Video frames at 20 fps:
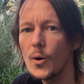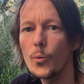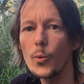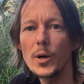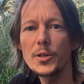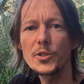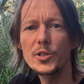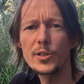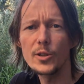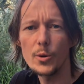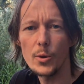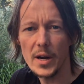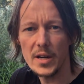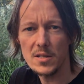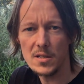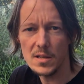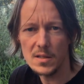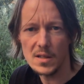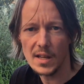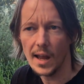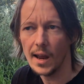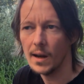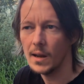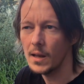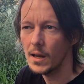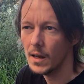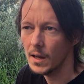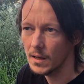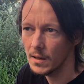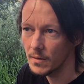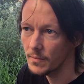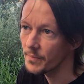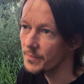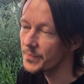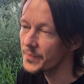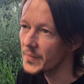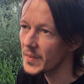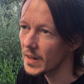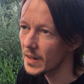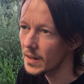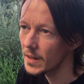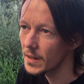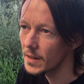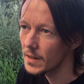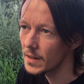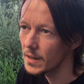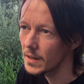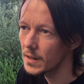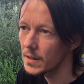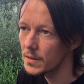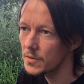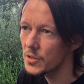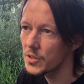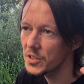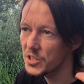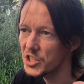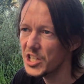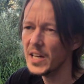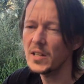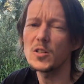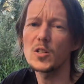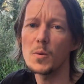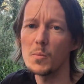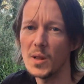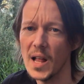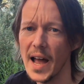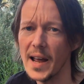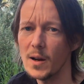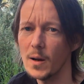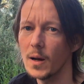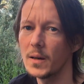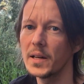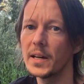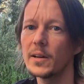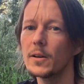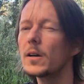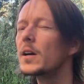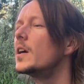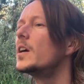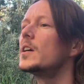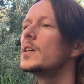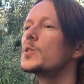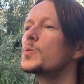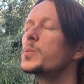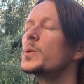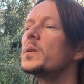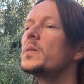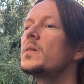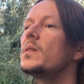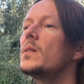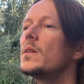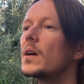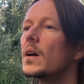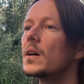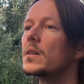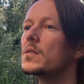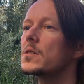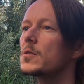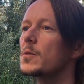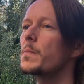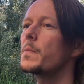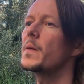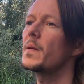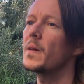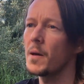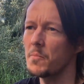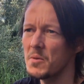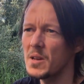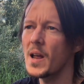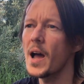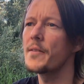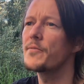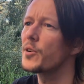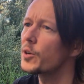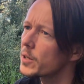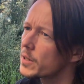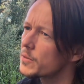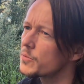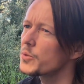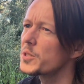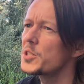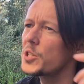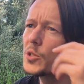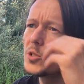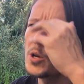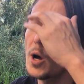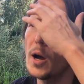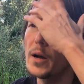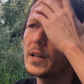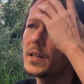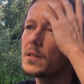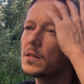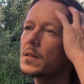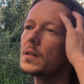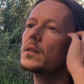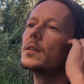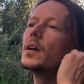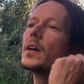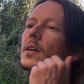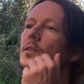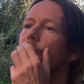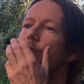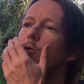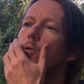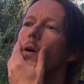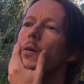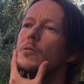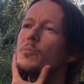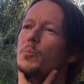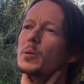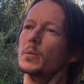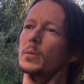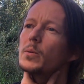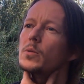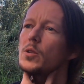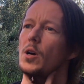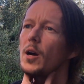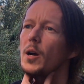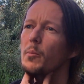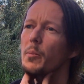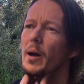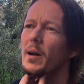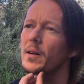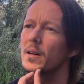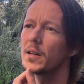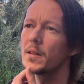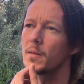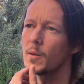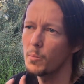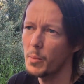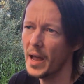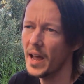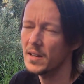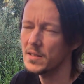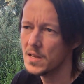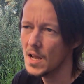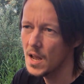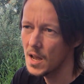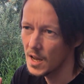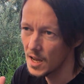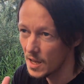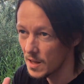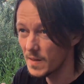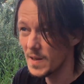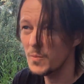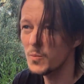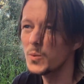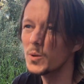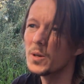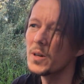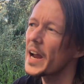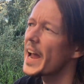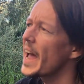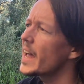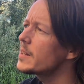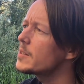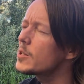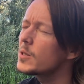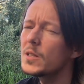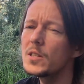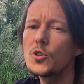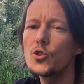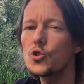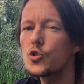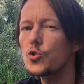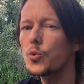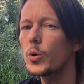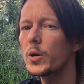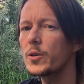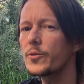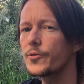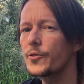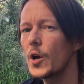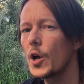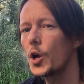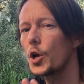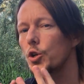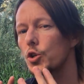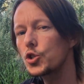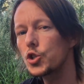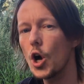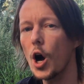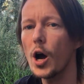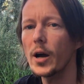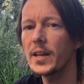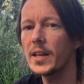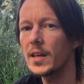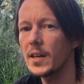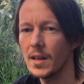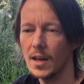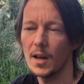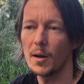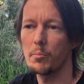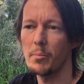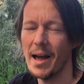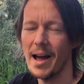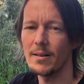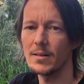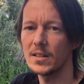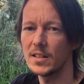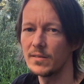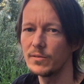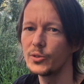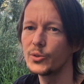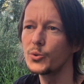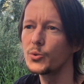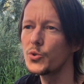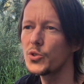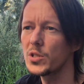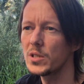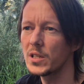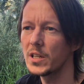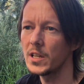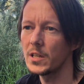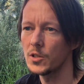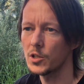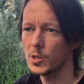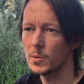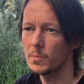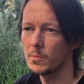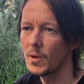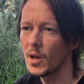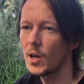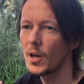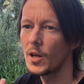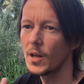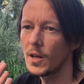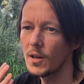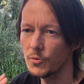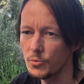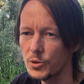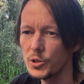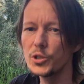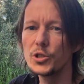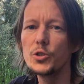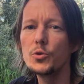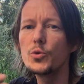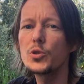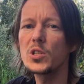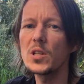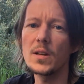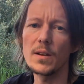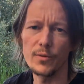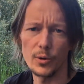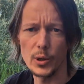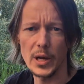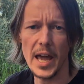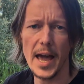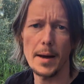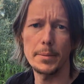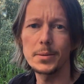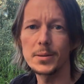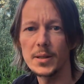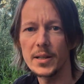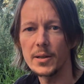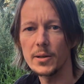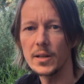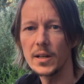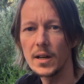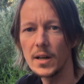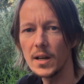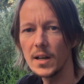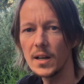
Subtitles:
what your question, Danny, sheds some light on here is really something. I mean, I've heard Richard Dawkins and a few other people talk about it in the past, that we're actually sort of talking about evolution we're using a vocabulary